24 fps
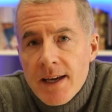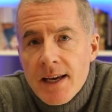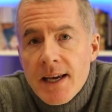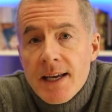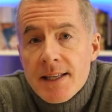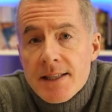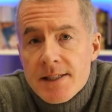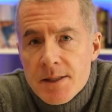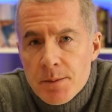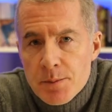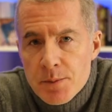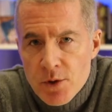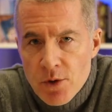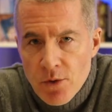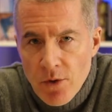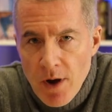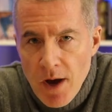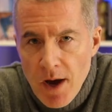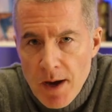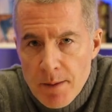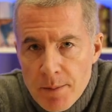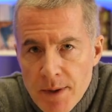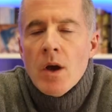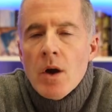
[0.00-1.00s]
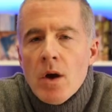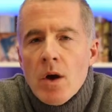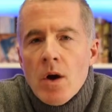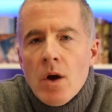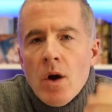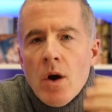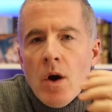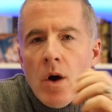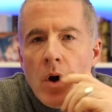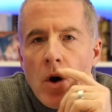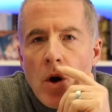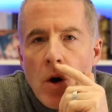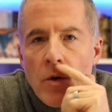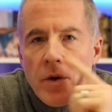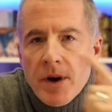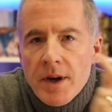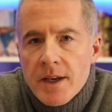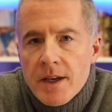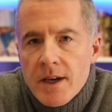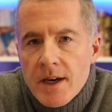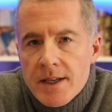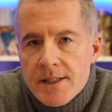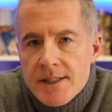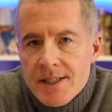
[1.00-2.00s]
hit subscribe. All right,
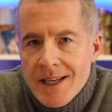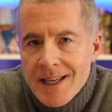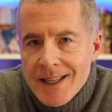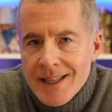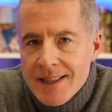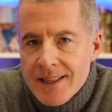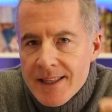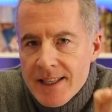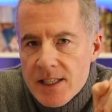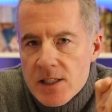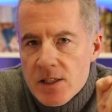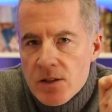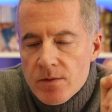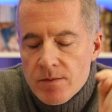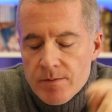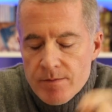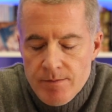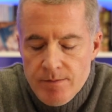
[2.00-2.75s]
guys, in this